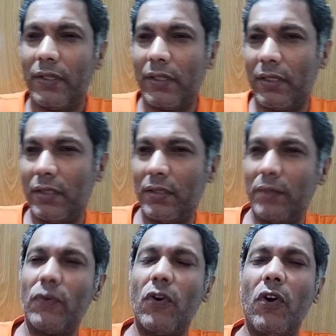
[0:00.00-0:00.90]

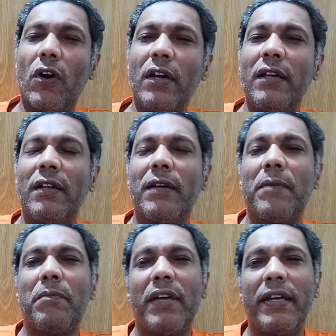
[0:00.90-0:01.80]
On
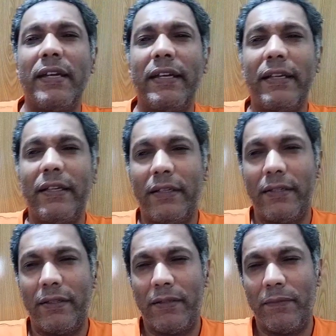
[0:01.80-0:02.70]

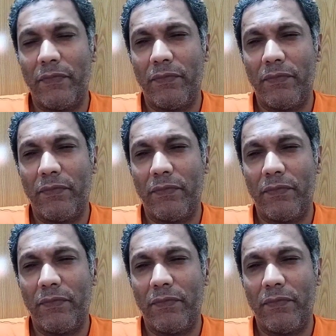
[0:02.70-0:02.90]
Monday,